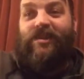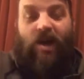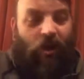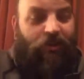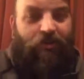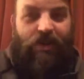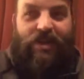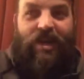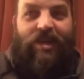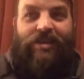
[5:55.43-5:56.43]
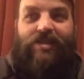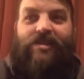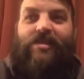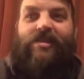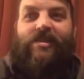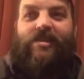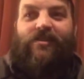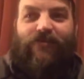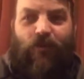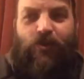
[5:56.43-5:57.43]
all three tests,
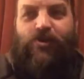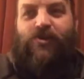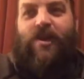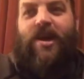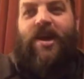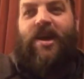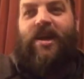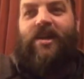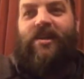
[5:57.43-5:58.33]
first try,